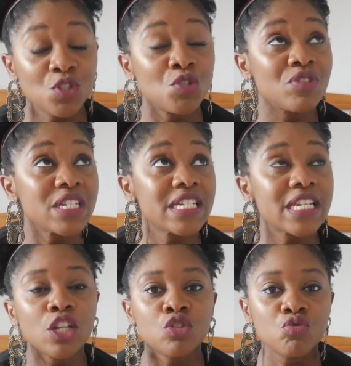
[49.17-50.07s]
you need
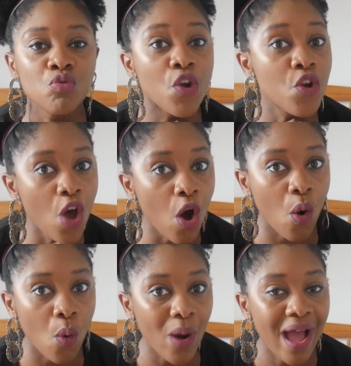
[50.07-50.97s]
to
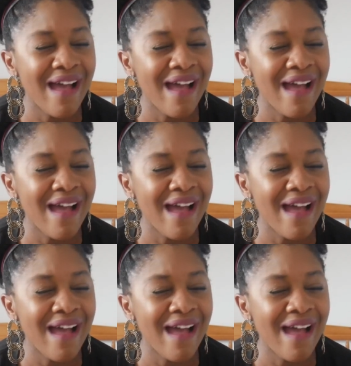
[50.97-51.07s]
know